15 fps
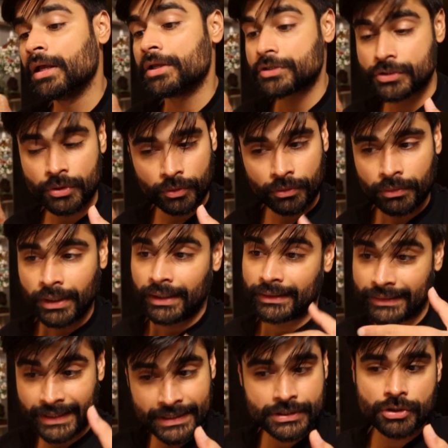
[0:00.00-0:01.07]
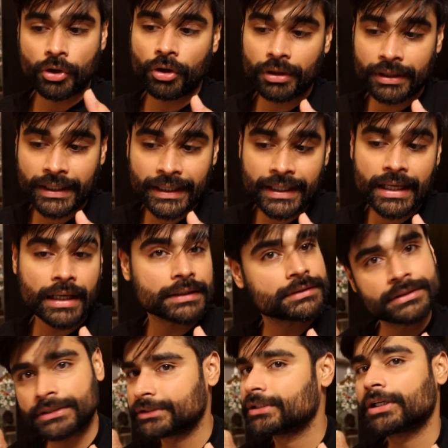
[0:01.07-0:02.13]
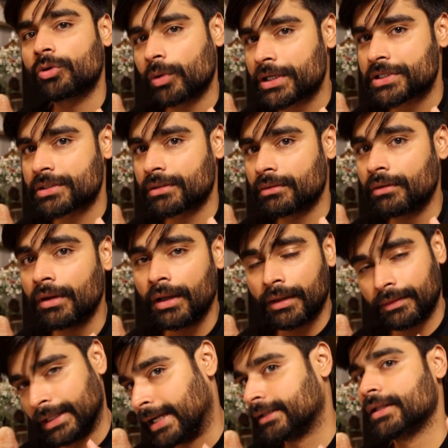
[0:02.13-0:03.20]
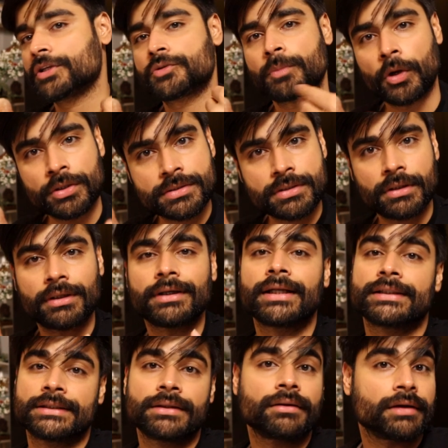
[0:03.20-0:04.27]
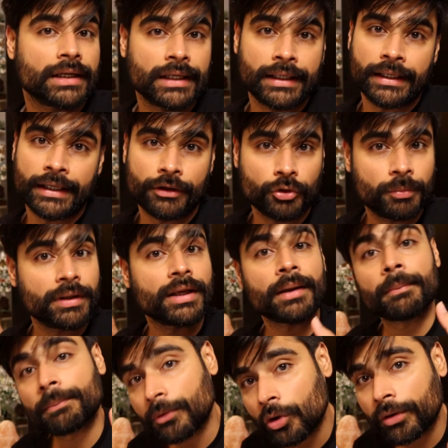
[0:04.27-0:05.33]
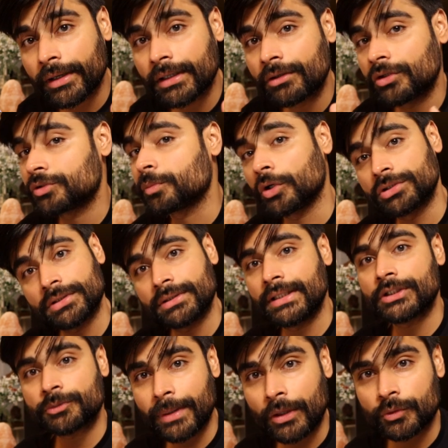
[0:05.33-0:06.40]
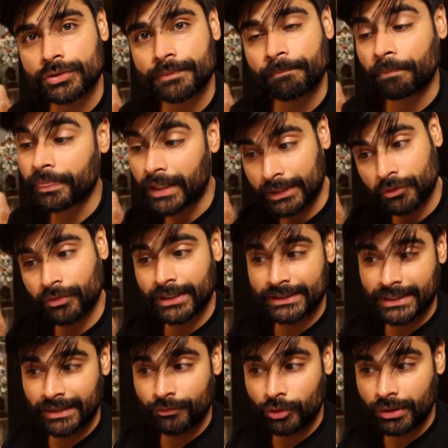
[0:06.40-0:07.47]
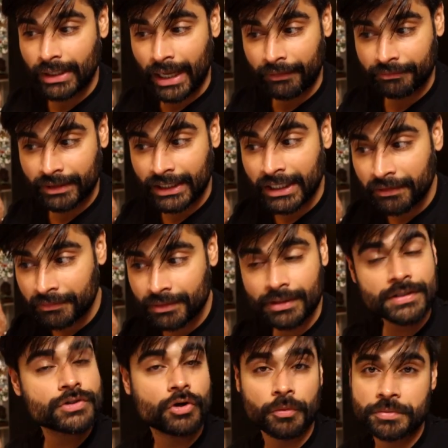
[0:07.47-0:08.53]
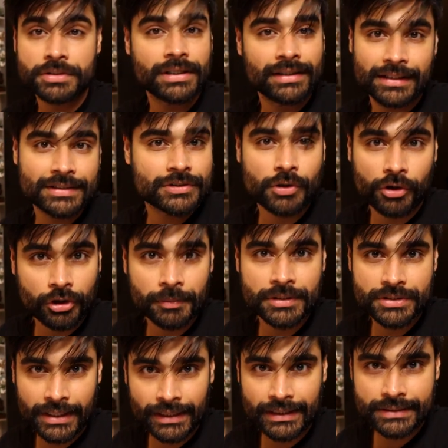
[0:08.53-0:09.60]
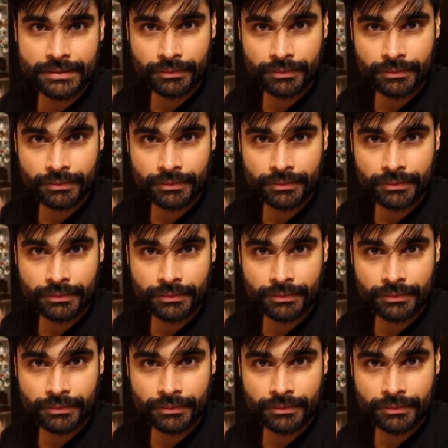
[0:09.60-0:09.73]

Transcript: So this already answers the question that the sponsor doesn't really need to be employed to sponsor their spouse. Otherwise, they wouldn't have given this option in this document checklist,